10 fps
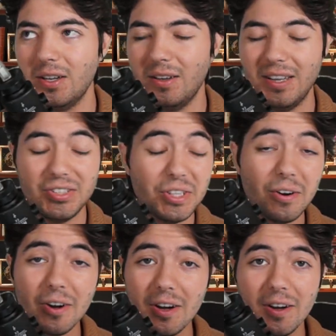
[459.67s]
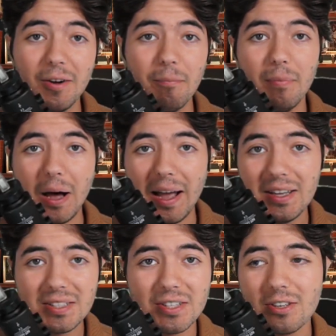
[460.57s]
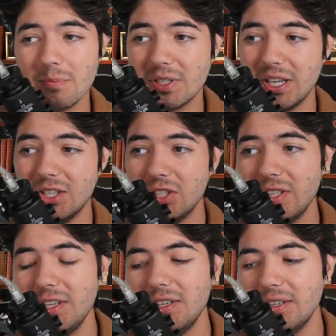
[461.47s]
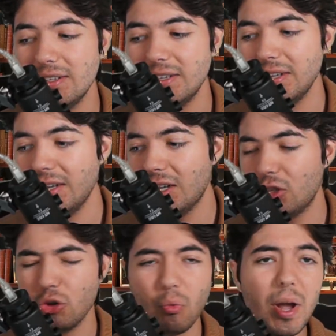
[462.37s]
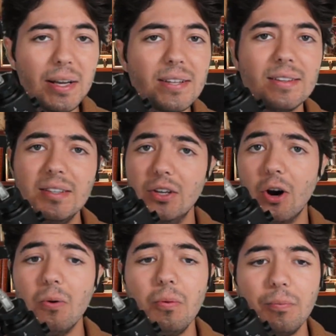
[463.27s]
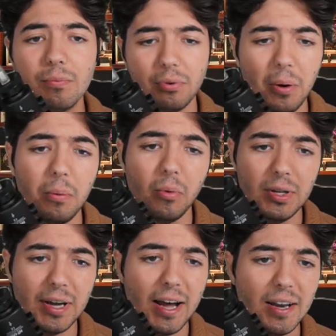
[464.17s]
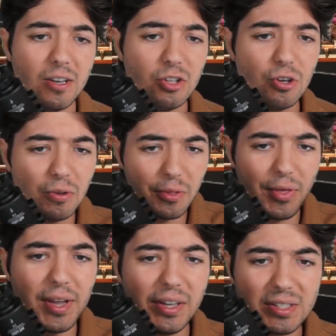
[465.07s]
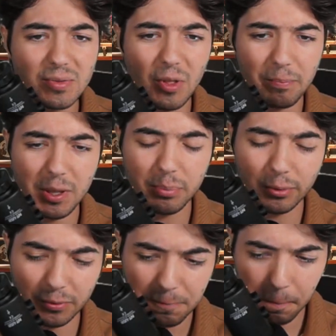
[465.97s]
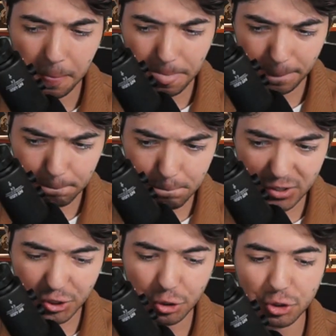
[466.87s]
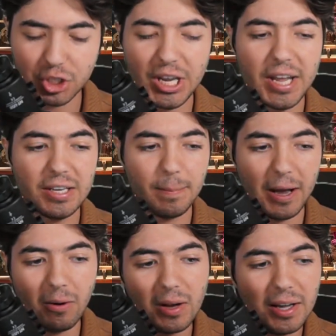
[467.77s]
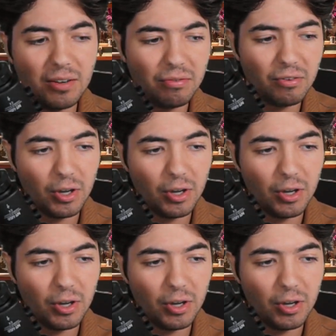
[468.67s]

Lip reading: Is there a bias there potentially? Directly, no, probably not. The thing is that people misunderstand about kind of